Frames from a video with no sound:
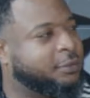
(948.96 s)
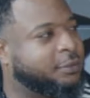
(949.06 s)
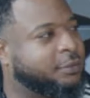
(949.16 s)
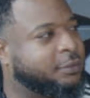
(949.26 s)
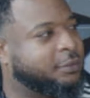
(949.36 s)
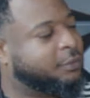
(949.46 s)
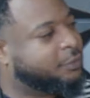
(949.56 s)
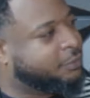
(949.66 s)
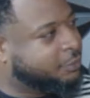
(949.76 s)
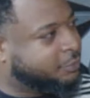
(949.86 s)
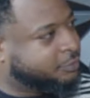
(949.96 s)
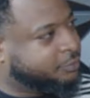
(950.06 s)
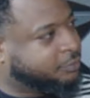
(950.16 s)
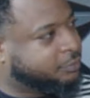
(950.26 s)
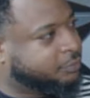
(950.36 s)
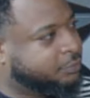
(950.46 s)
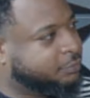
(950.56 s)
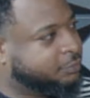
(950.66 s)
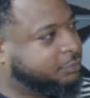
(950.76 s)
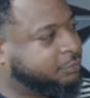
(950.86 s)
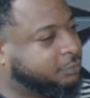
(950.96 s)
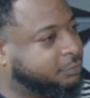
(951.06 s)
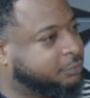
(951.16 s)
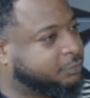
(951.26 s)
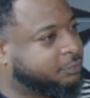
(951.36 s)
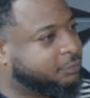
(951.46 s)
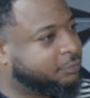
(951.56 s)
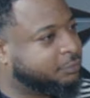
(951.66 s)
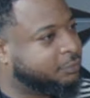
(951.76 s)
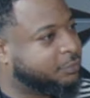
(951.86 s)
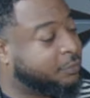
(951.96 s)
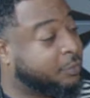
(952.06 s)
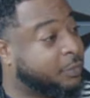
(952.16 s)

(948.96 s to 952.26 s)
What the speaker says: [no speech]